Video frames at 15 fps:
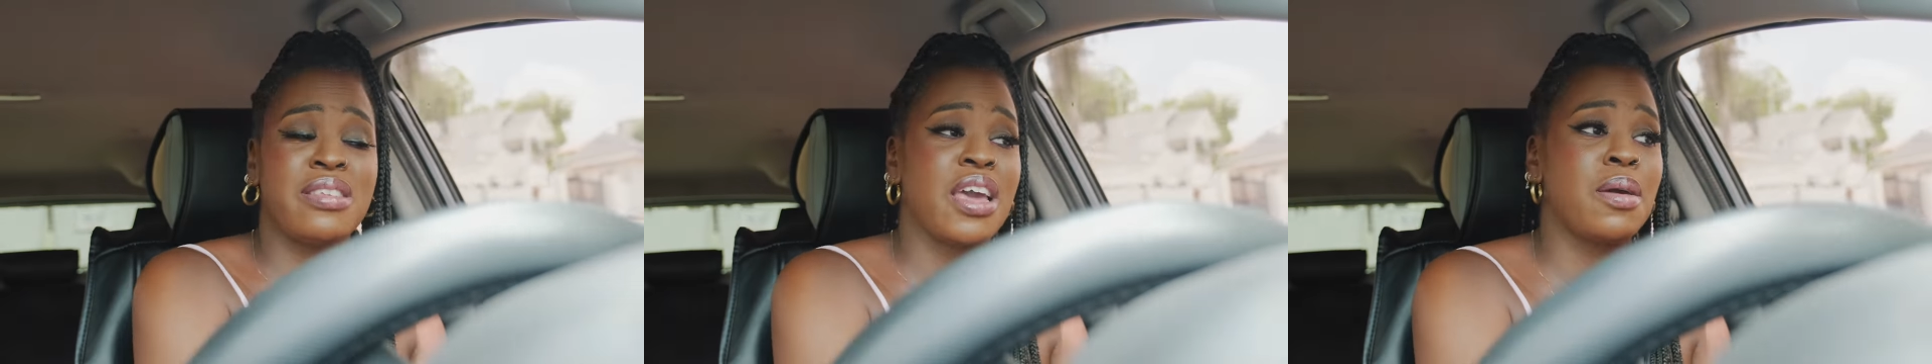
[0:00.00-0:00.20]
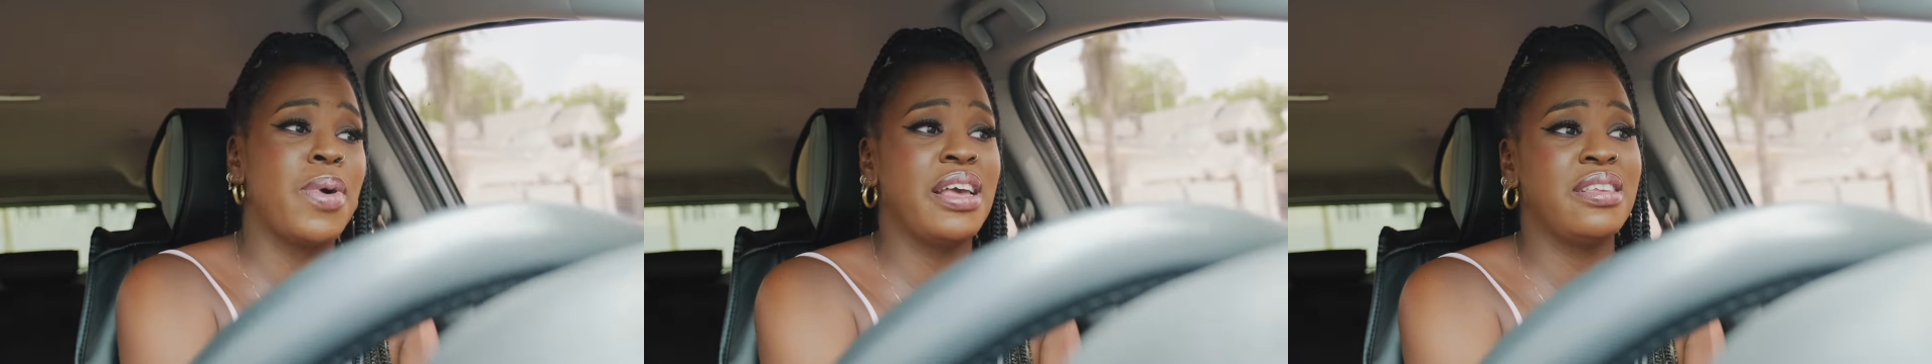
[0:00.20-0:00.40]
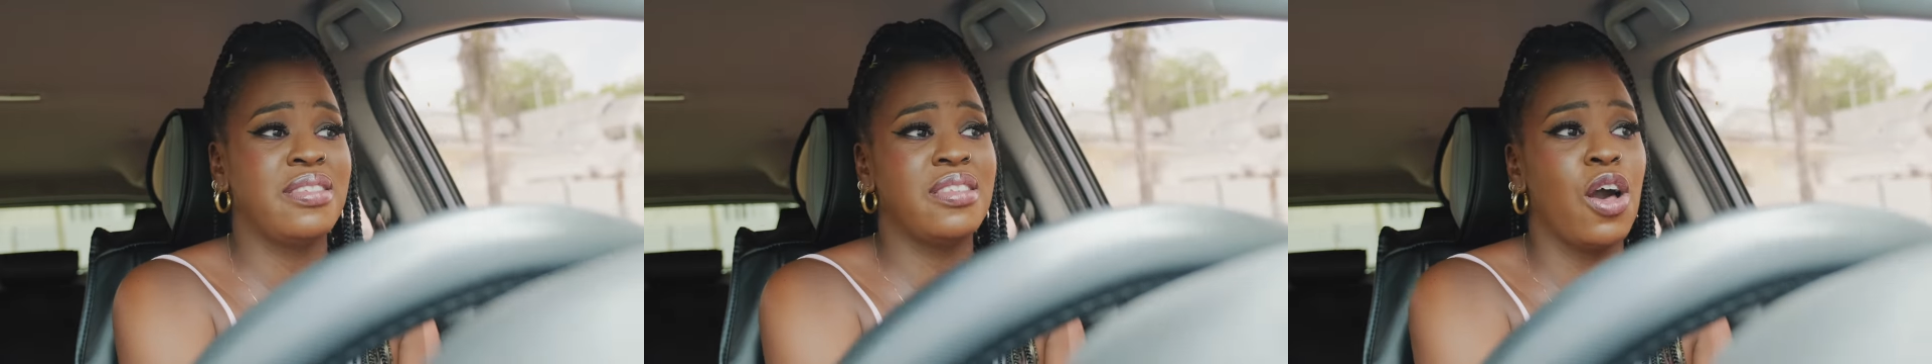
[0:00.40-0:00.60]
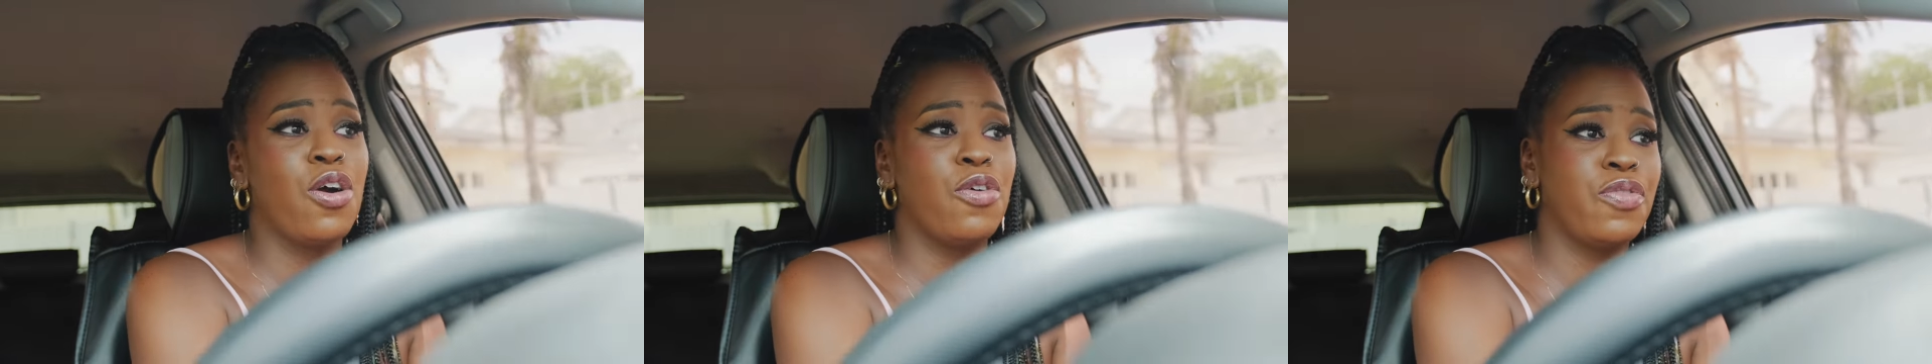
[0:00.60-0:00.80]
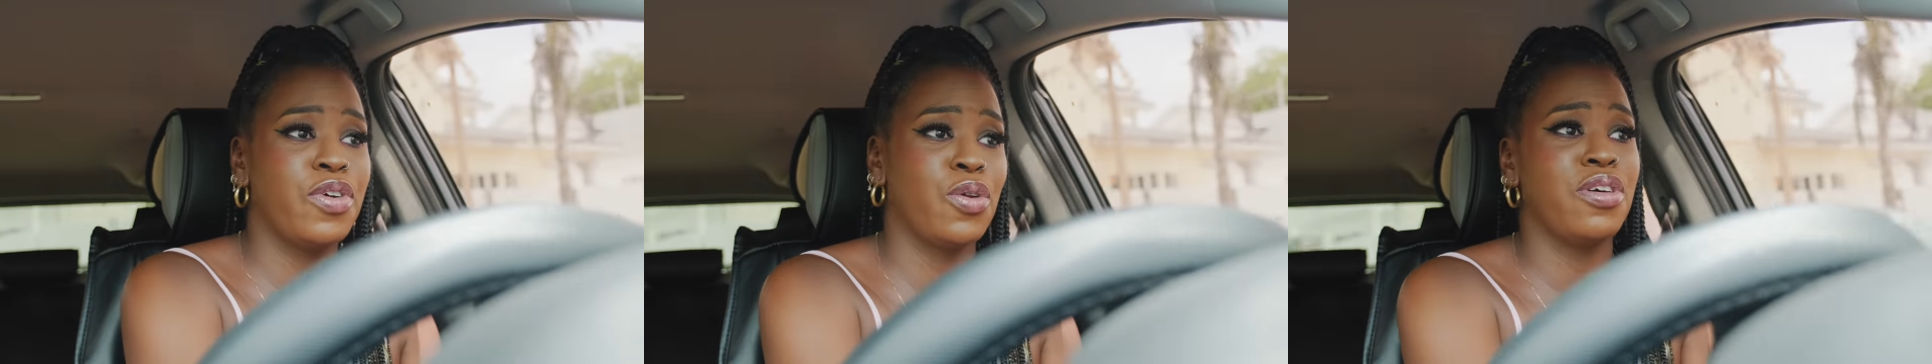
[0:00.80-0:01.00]
like
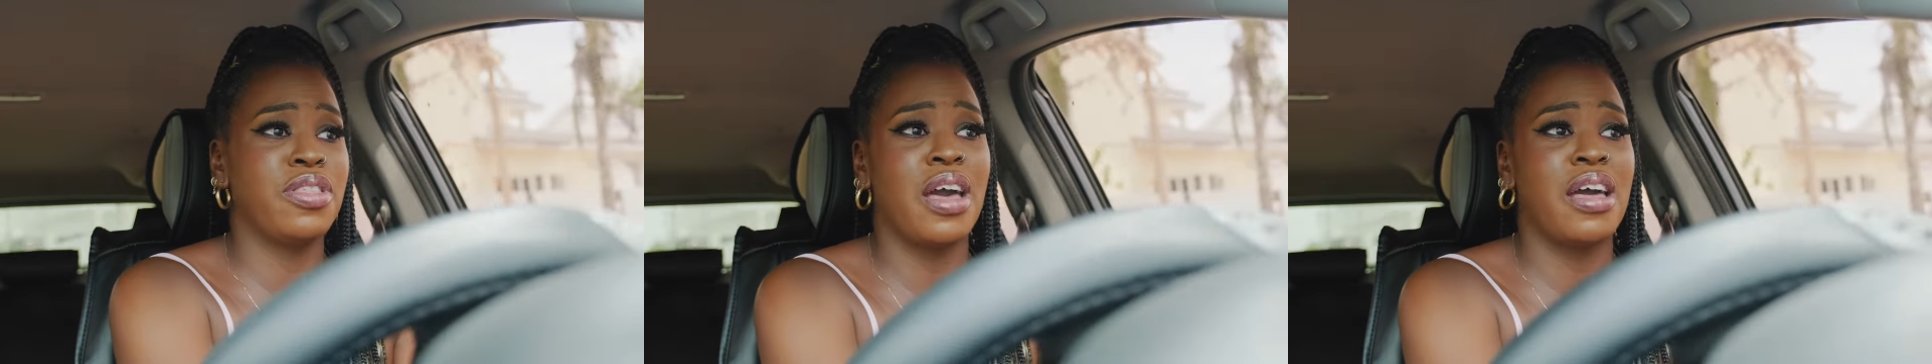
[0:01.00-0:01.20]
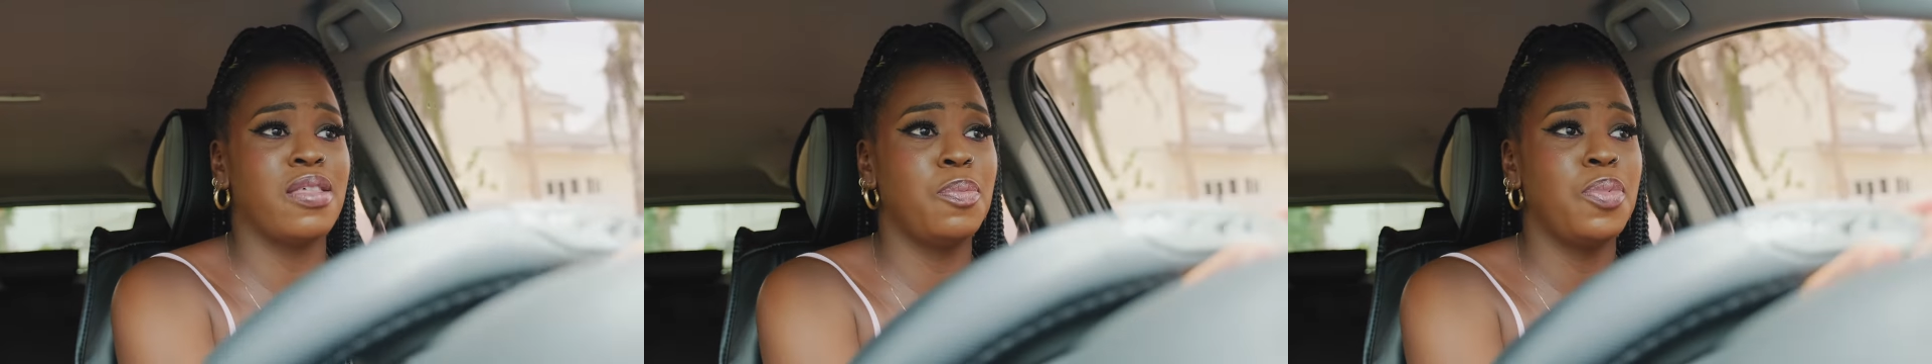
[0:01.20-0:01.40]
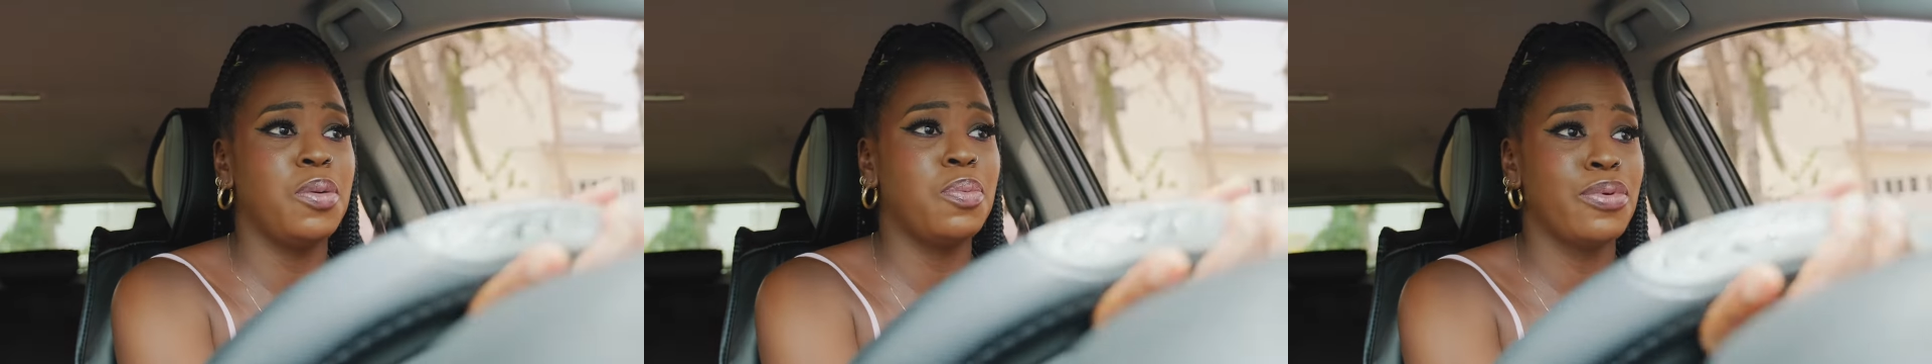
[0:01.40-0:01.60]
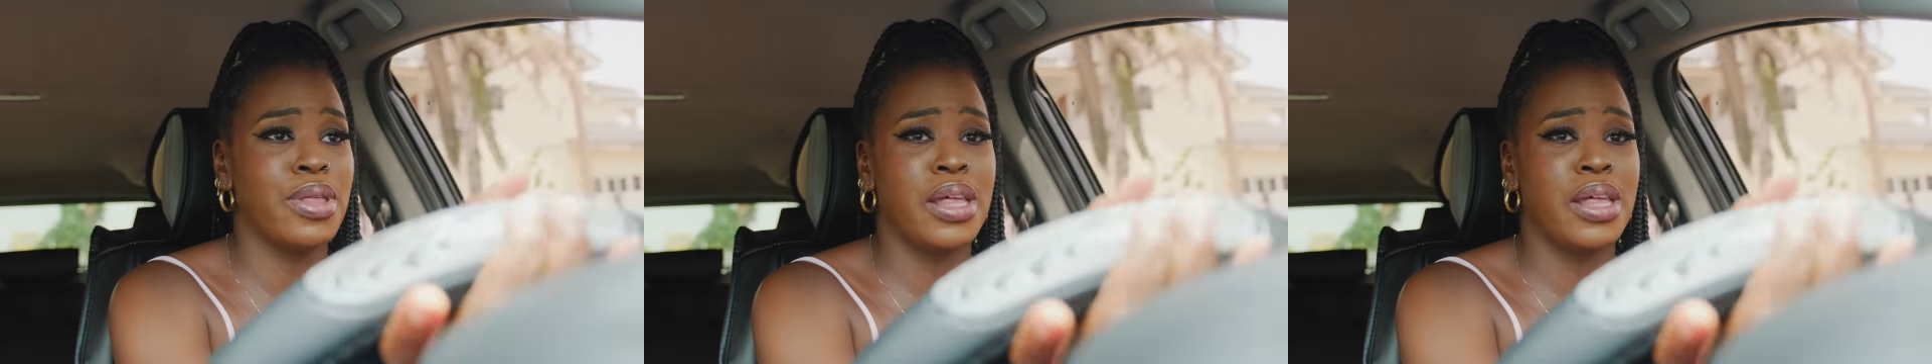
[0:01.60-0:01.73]
myself and all the other people